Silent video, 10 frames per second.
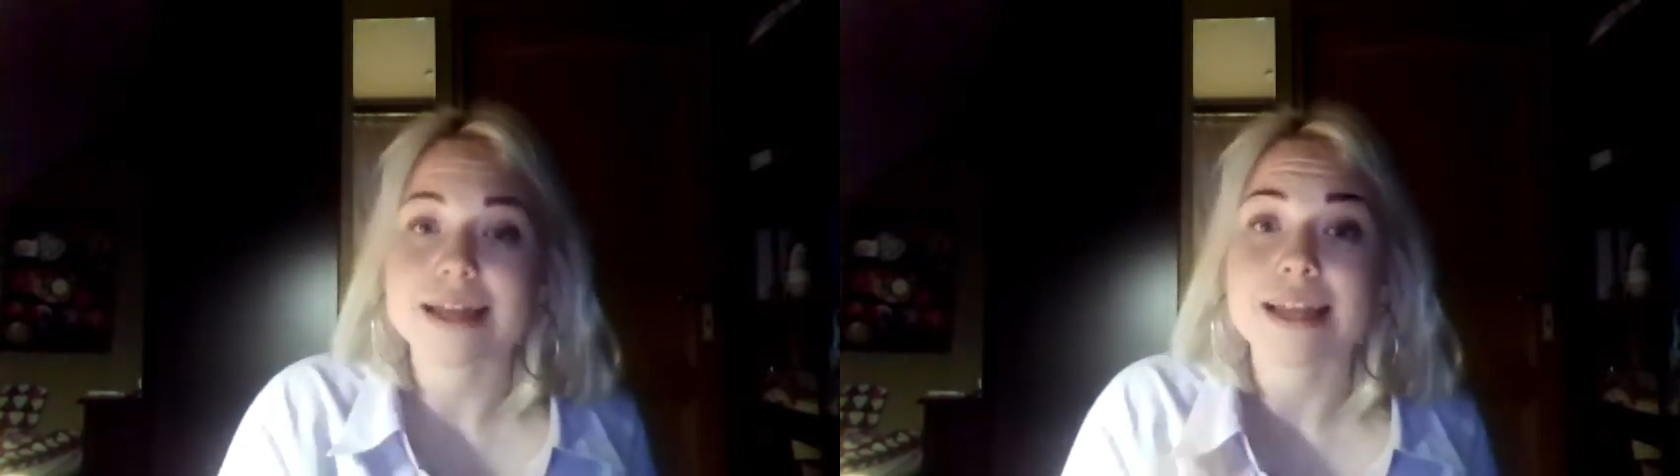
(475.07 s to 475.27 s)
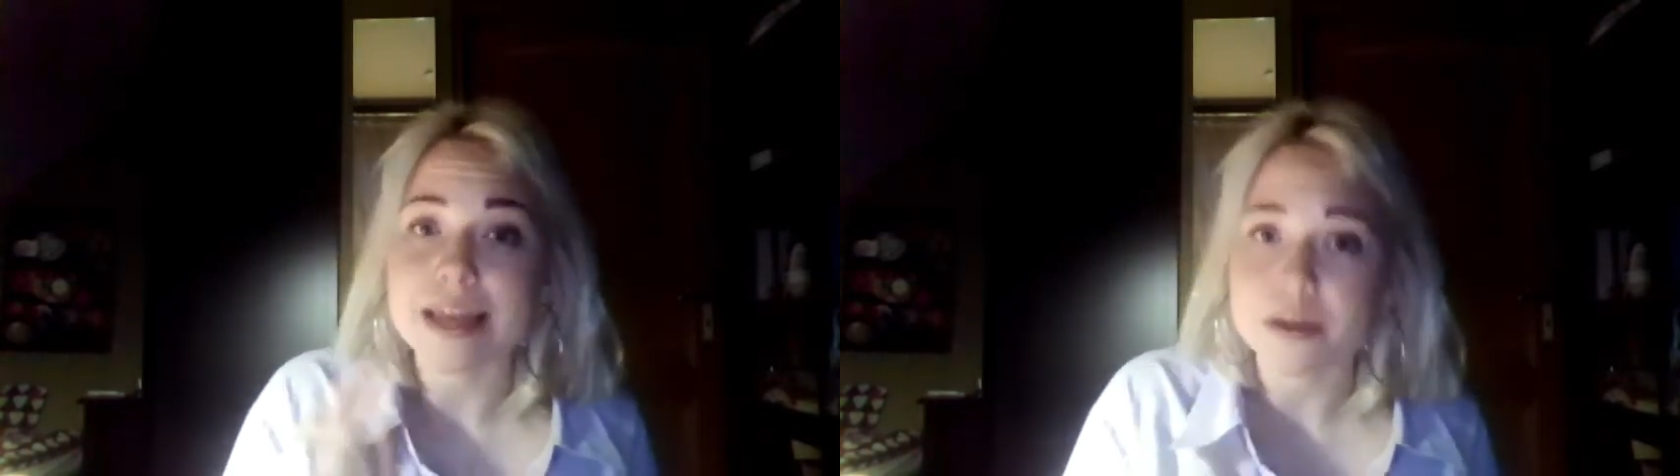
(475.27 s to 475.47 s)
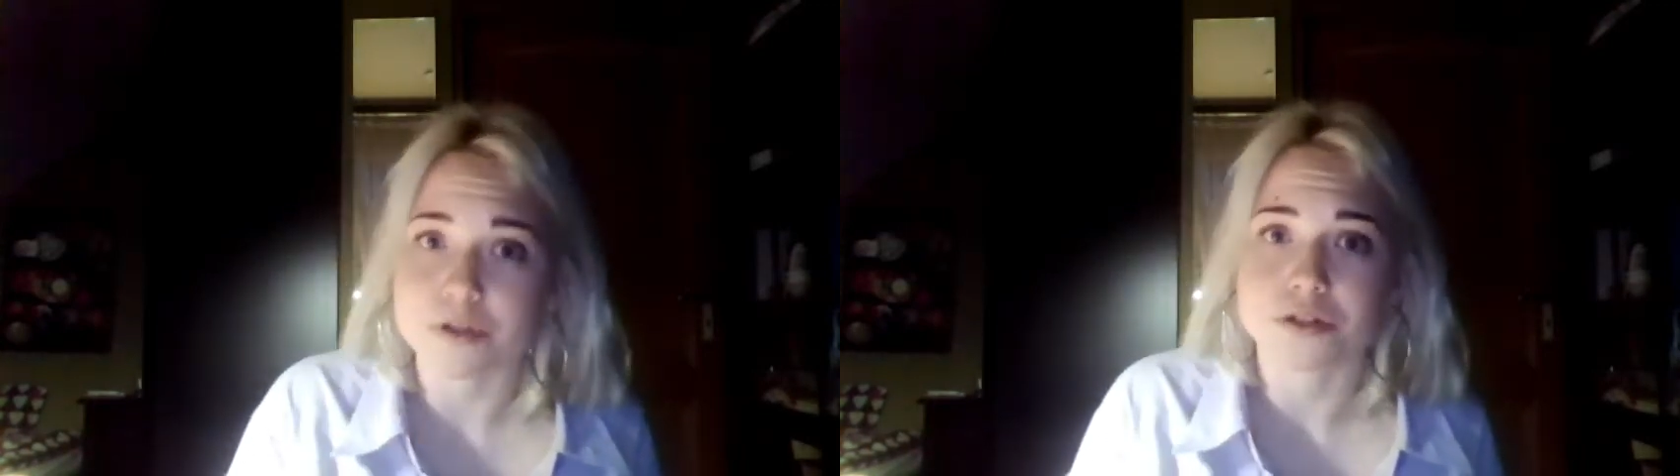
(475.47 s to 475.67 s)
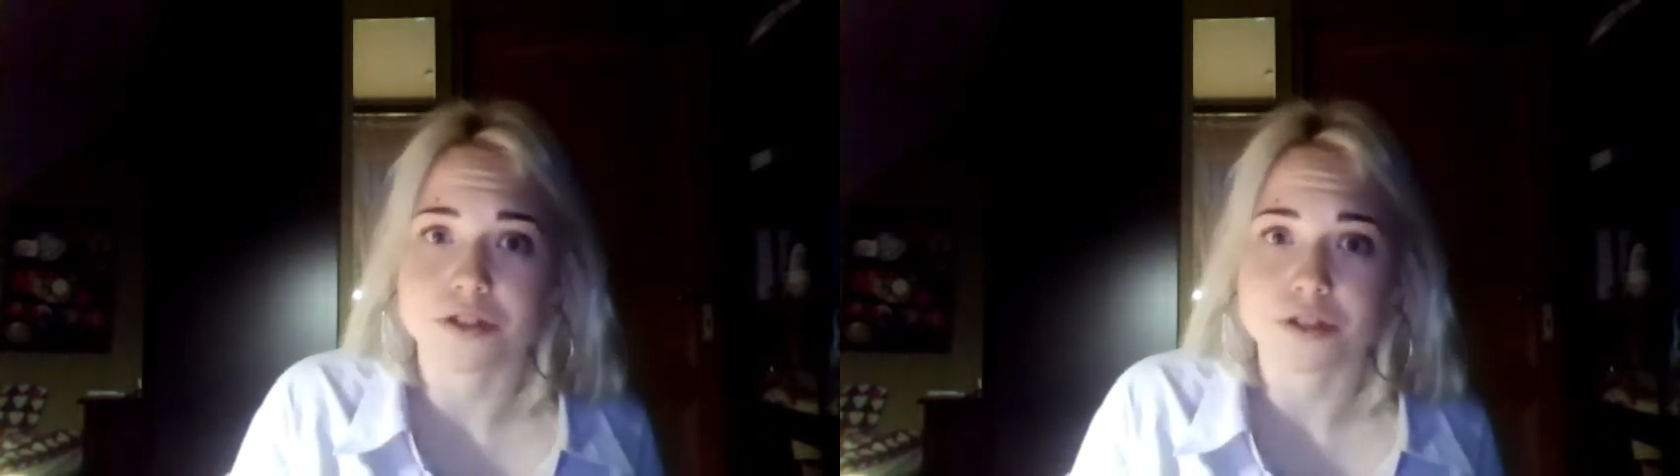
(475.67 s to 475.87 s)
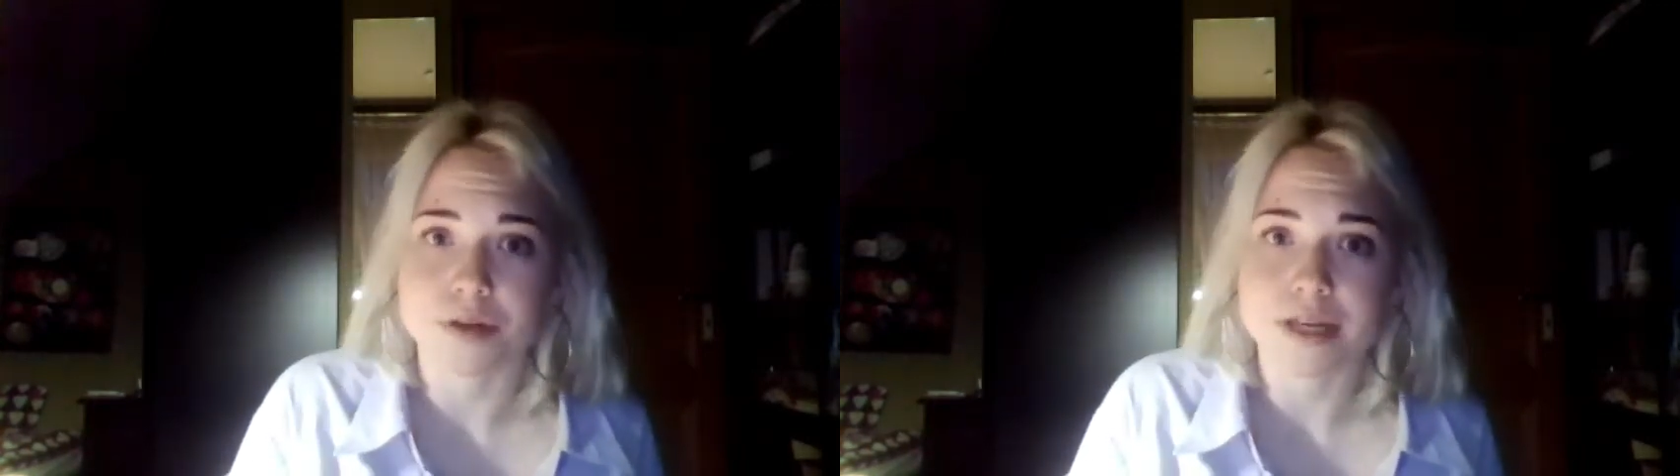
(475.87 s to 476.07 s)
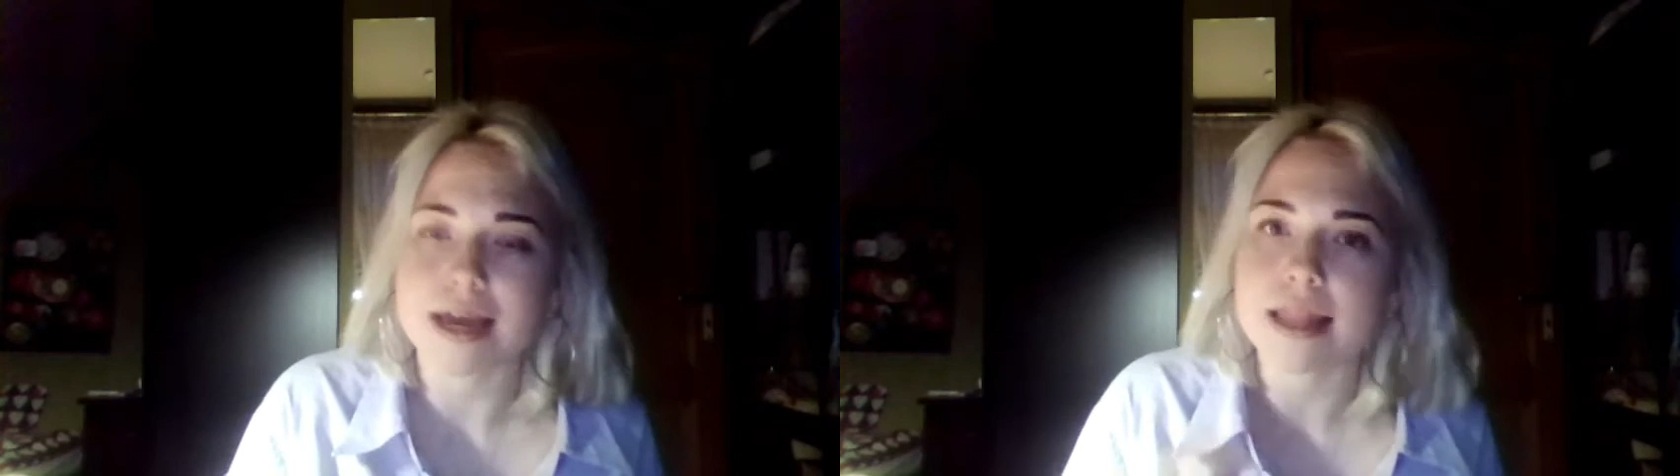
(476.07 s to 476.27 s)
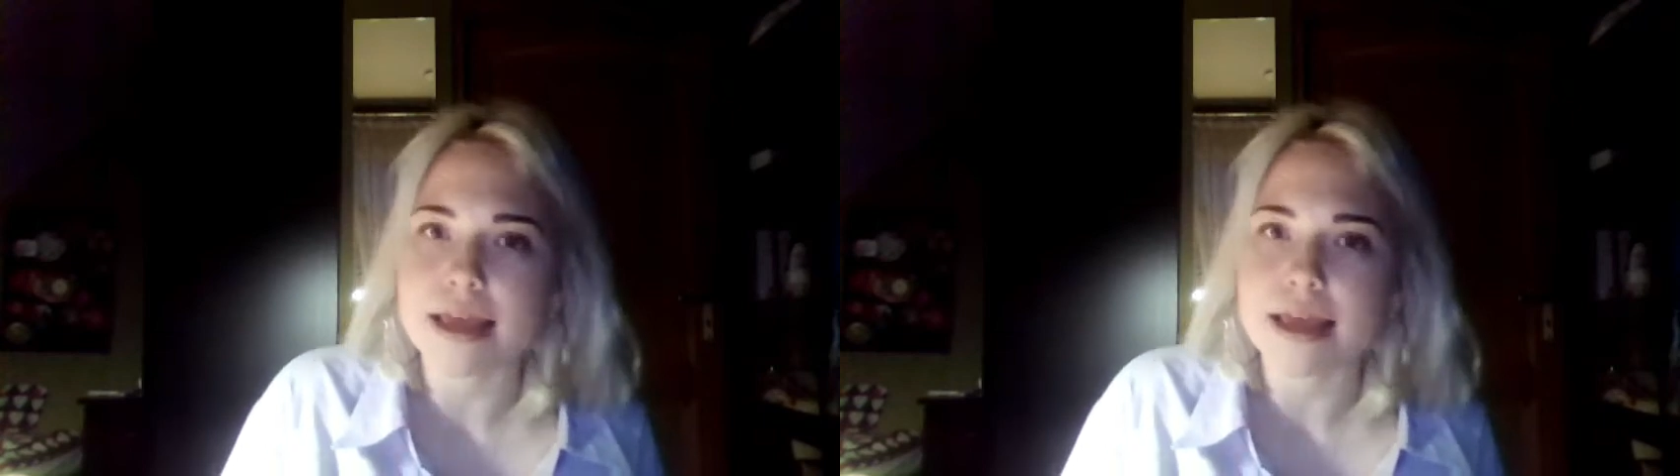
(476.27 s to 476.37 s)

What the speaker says: I like what you're doing, I